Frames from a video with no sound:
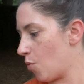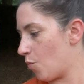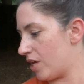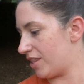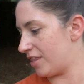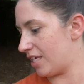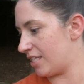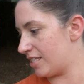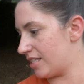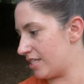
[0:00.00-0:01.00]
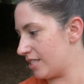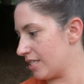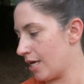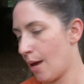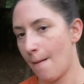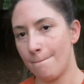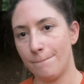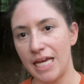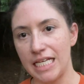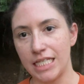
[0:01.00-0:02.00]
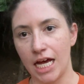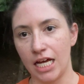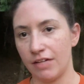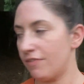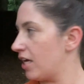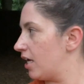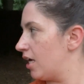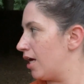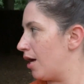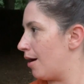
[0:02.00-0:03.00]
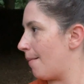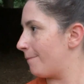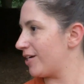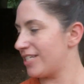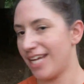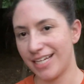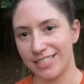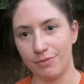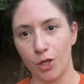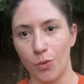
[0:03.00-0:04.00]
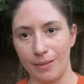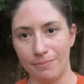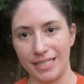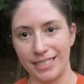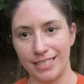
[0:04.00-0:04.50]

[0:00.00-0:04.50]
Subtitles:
with this piece of protective equipment.